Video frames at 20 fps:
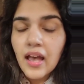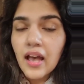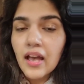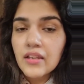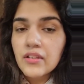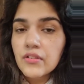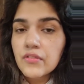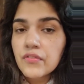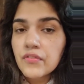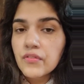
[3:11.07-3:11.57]

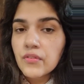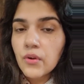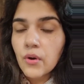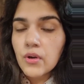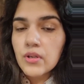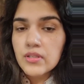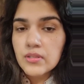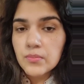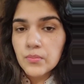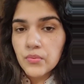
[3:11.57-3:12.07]
and of
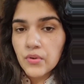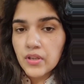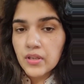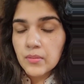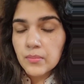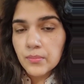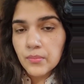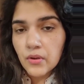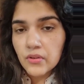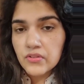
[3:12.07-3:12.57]
course
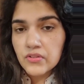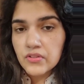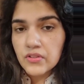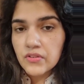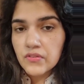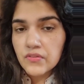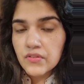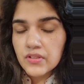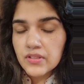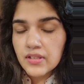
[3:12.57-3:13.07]
bring
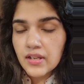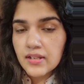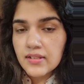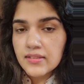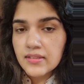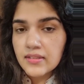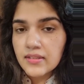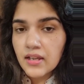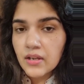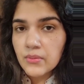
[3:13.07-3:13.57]
positive
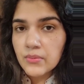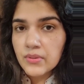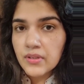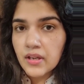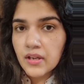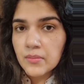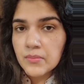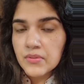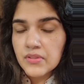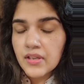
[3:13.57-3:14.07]
results and
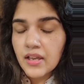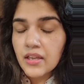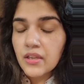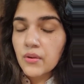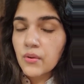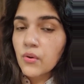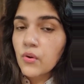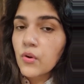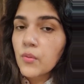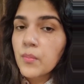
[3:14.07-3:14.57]
outcomes. I
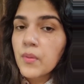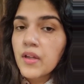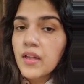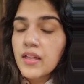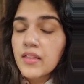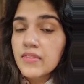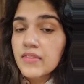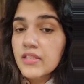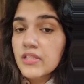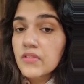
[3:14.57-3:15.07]
hope
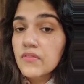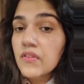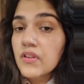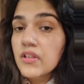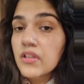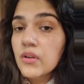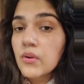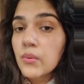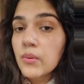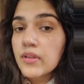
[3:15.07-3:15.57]
this
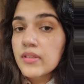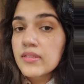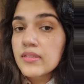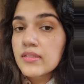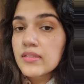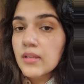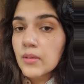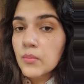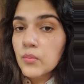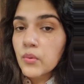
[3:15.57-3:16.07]
video is
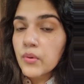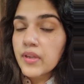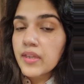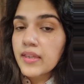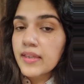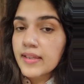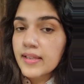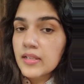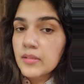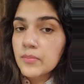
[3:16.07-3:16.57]
somewhere
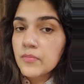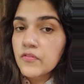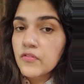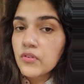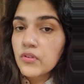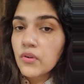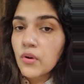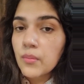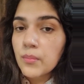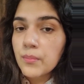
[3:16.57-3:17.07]

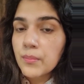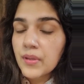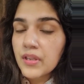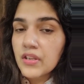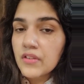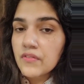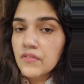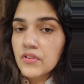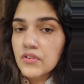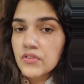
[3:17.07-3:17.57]
helpful or
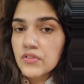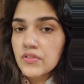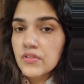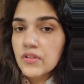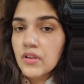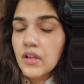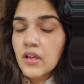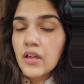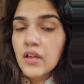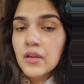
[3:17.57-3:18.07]

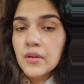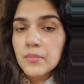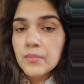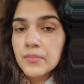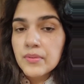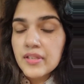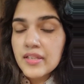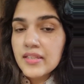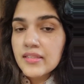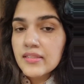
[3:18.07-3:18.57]
beneficial.
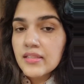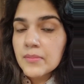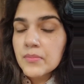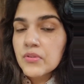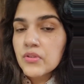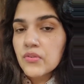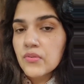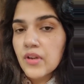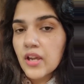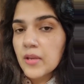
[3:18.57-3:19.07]
Please
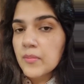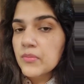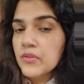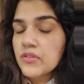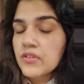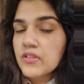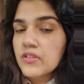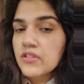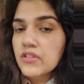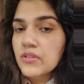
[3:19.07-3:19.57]
subscribe
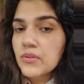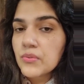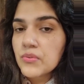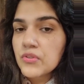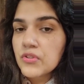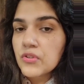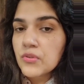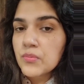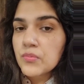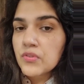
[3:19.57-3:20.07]
to this
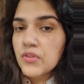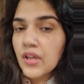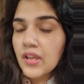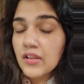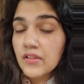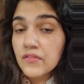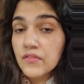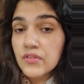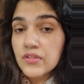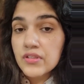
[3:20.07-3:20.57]
YouTube
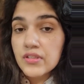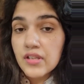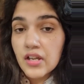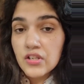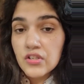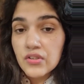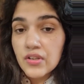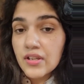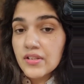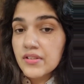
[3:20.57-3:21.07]
channel for
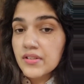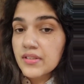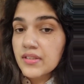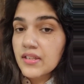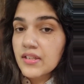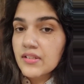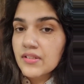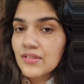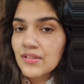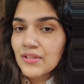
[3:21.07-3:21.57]
such
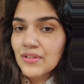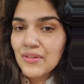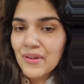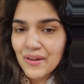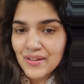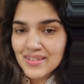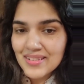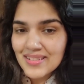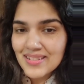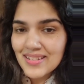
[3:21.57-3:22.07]
educational
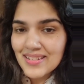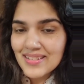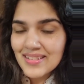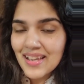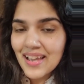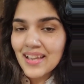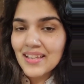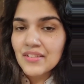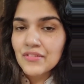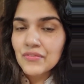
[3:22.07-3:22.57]
content,
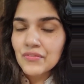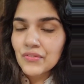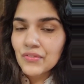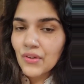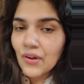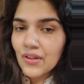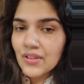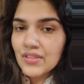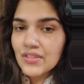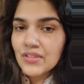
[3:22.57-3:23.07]
and of
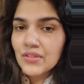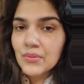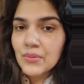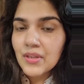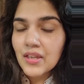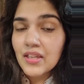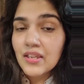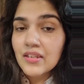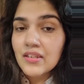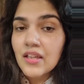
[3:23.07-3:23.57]
course you
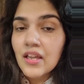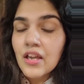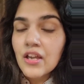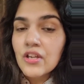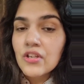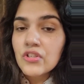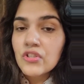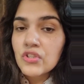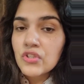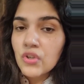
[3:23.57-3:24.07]
can
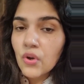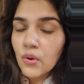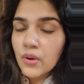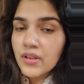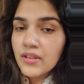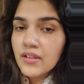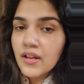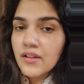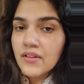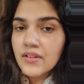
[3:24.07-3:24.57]

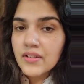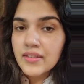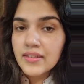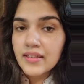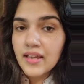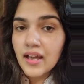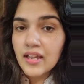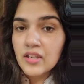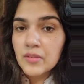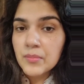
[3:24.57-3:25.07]
join our
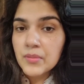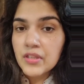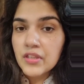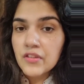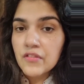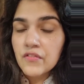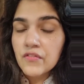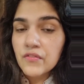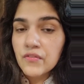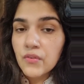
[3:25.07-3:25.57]

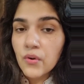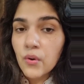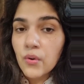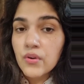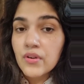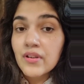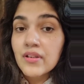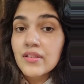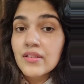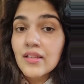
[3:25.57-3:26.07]
academy
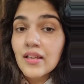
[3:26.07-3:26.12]
for